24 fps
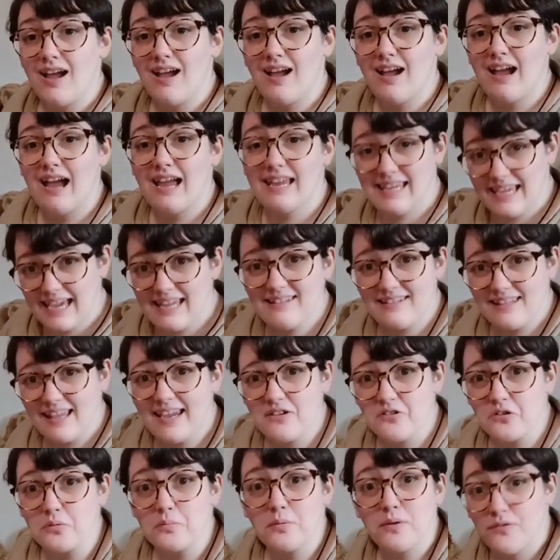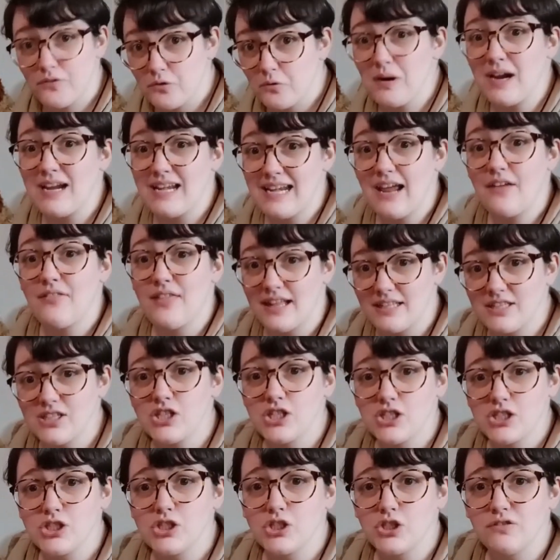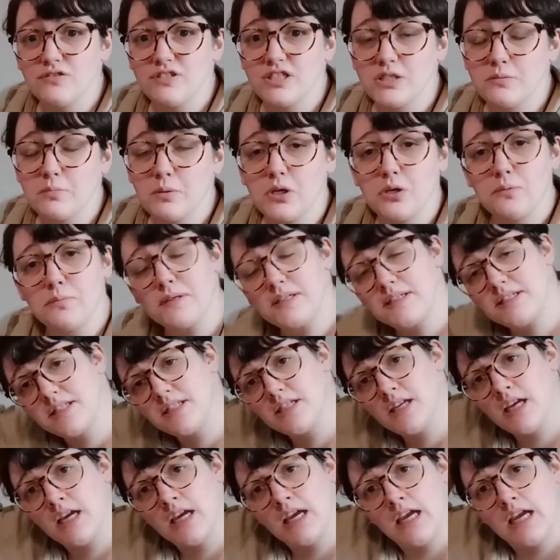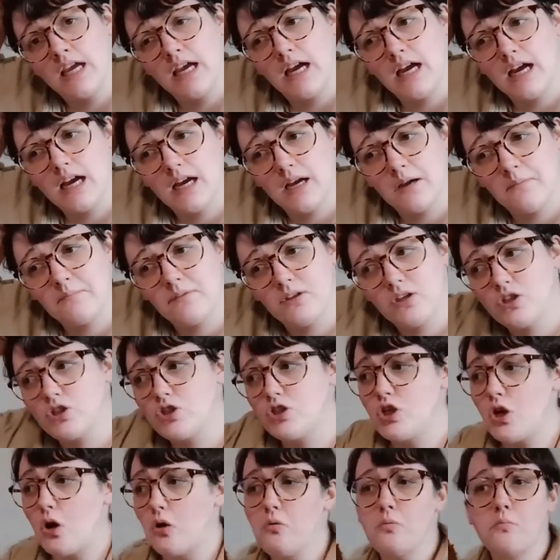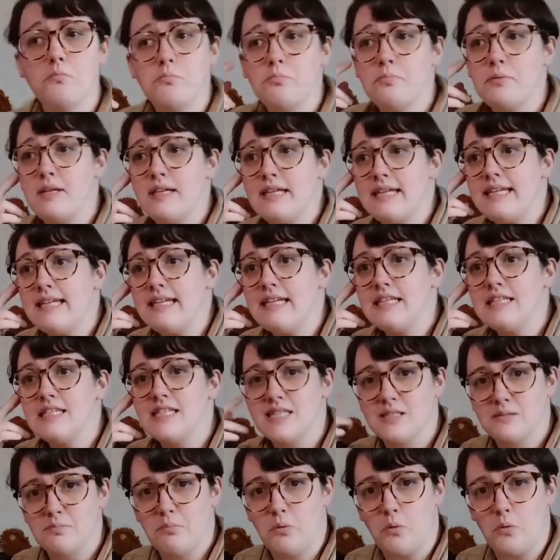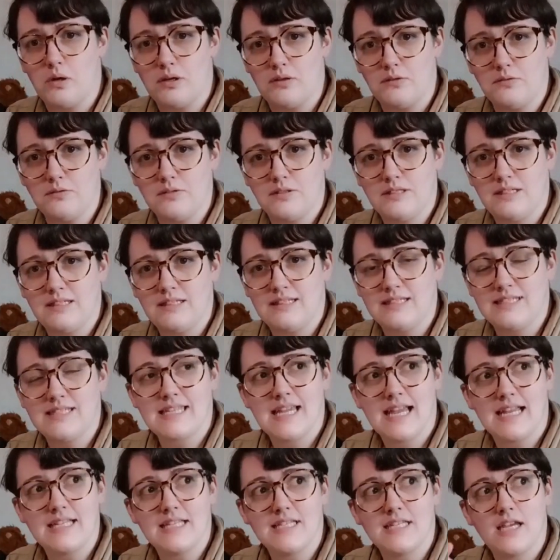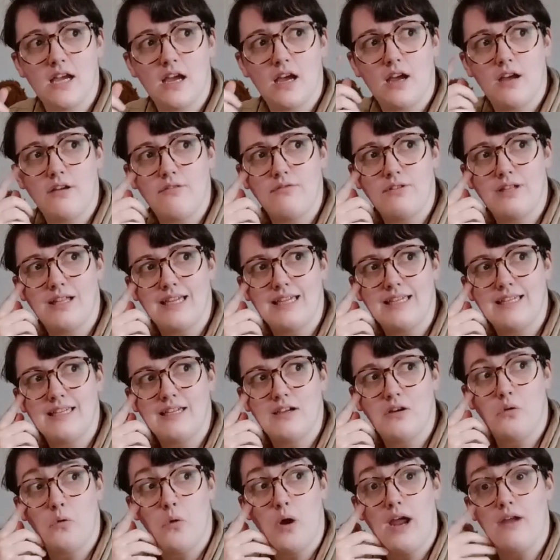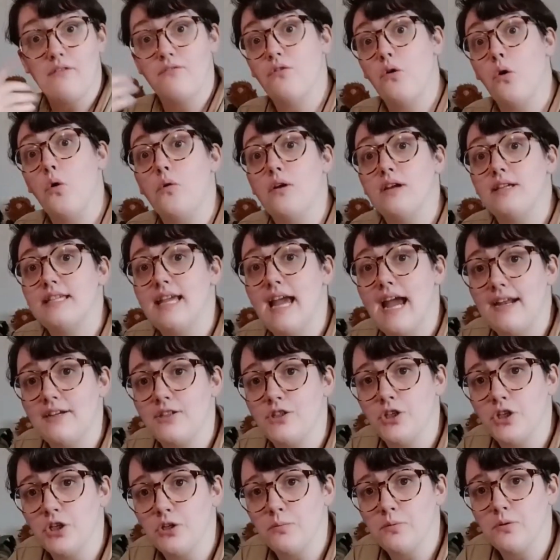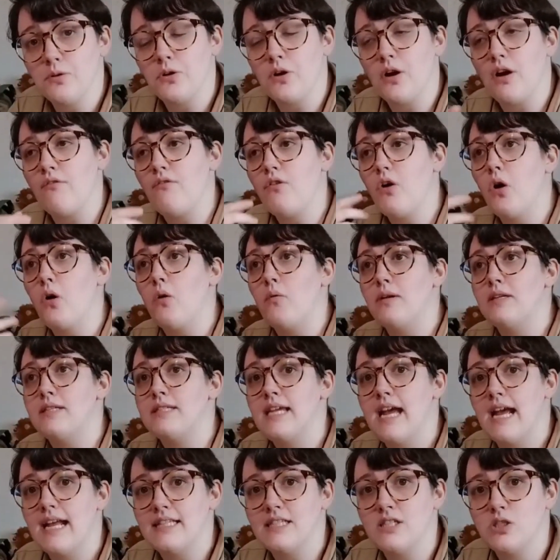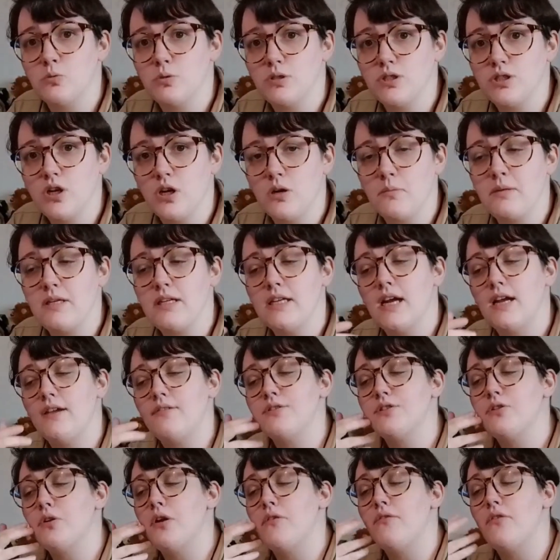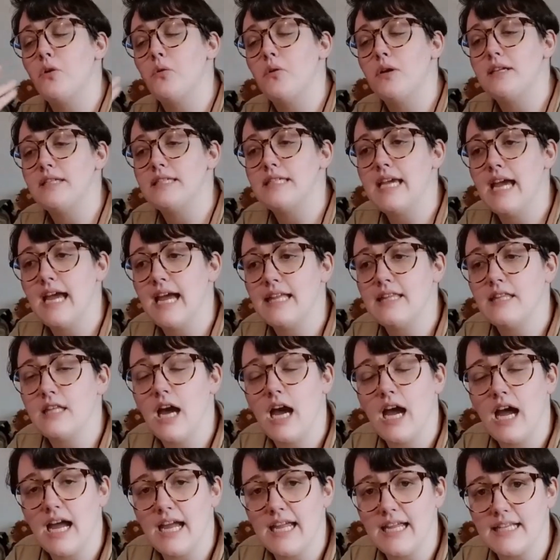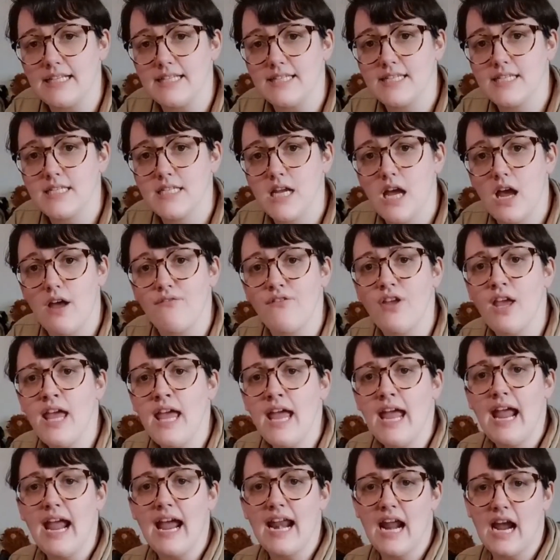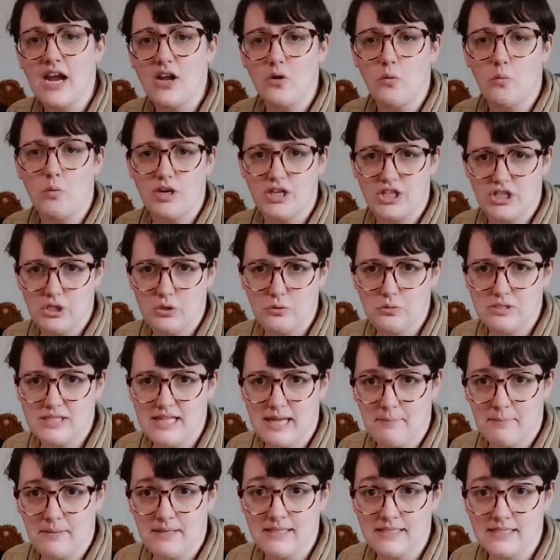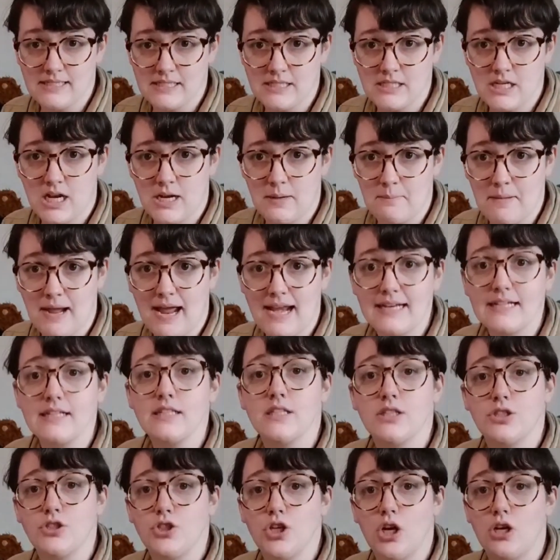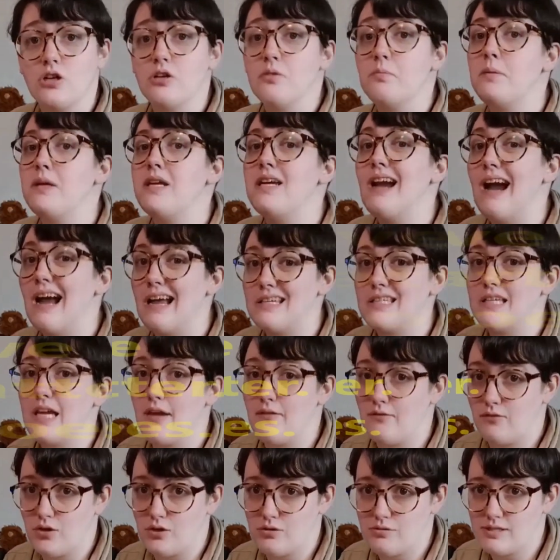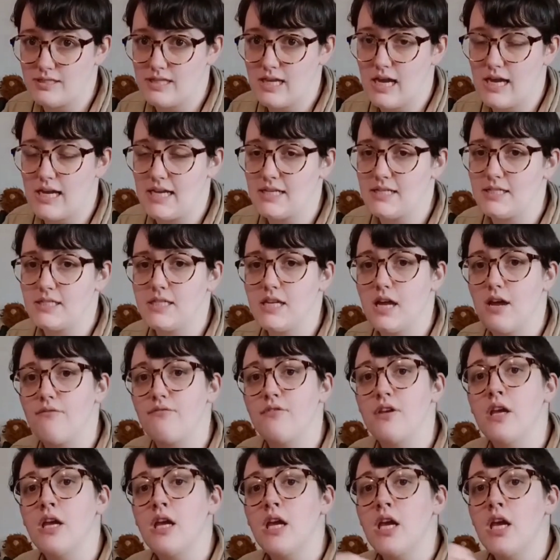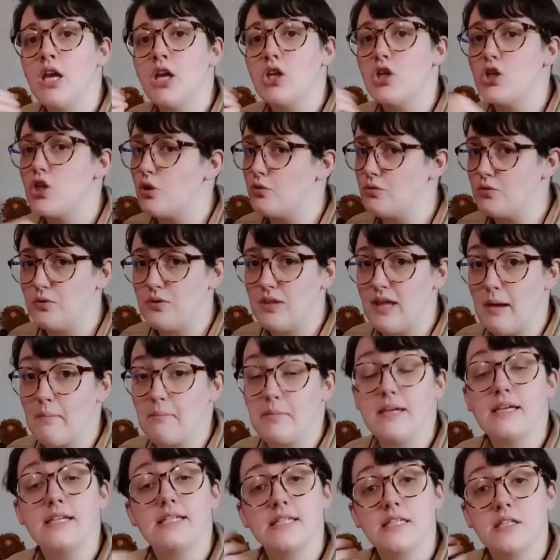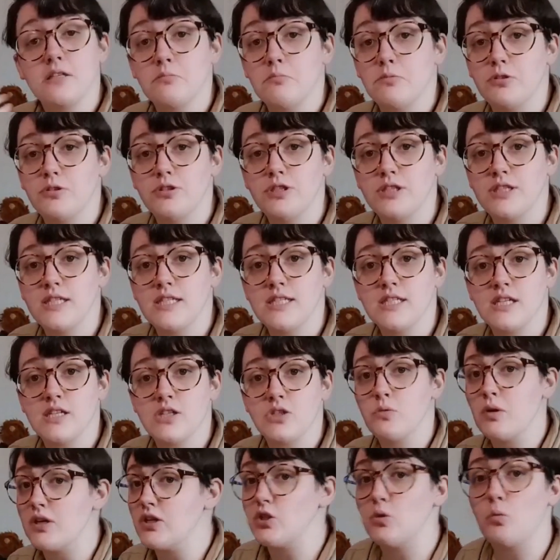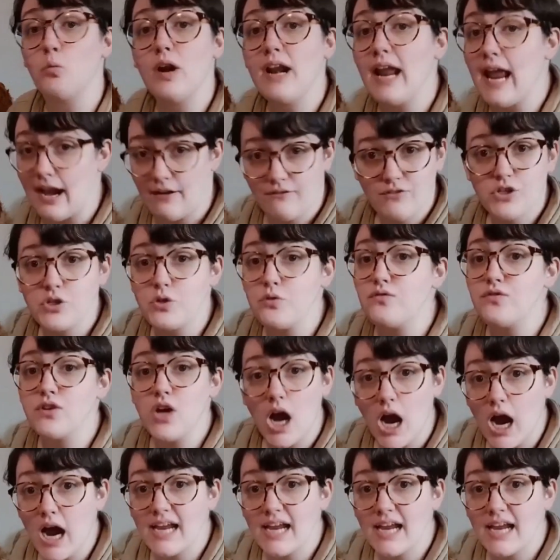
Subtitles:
I can later, but for right now, that's going to serve its purpose. Don't be spoiled in the sense of like, oh, I've always had Gerber, I've always had Swiss Army knives, or I've always had the high-end stuff, and I don't want to use that because it's automatically junk because I've used the high-end stuff. Don't do that, because in an emergency situation, whatever you've got